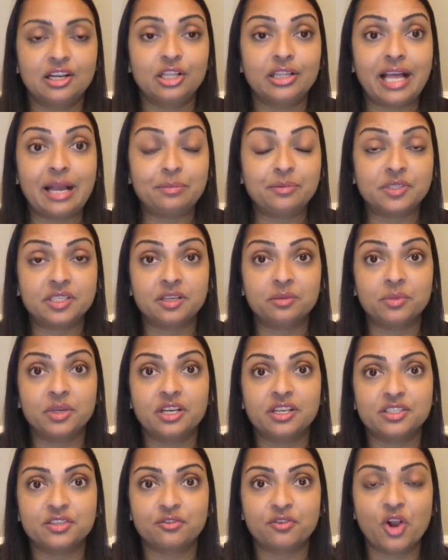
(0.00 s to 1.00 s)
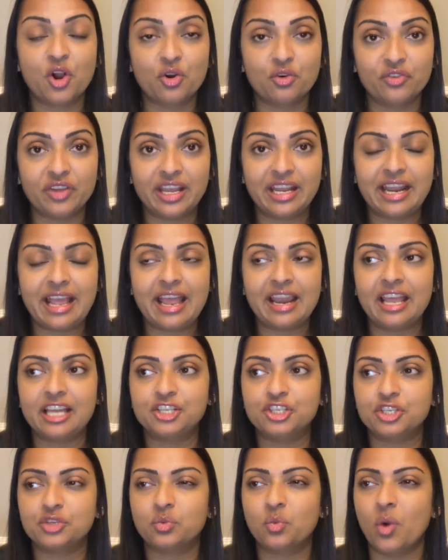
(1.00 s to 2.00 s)
collapsing because of COVID, and
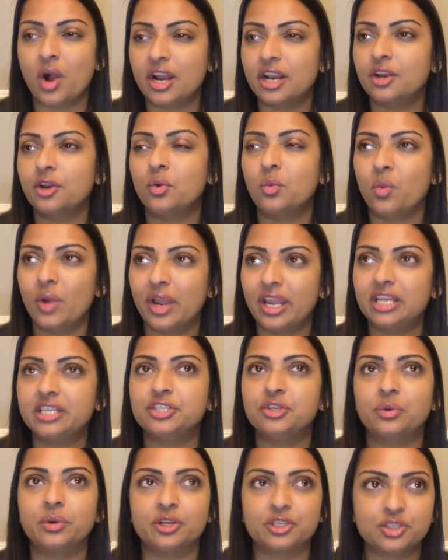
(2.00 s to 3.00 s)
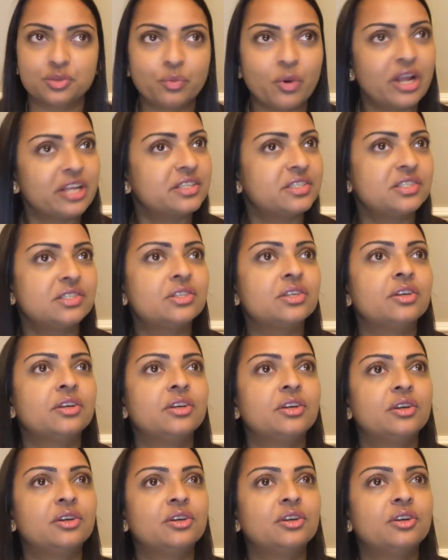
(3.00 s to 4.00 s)
I just wanted a way to express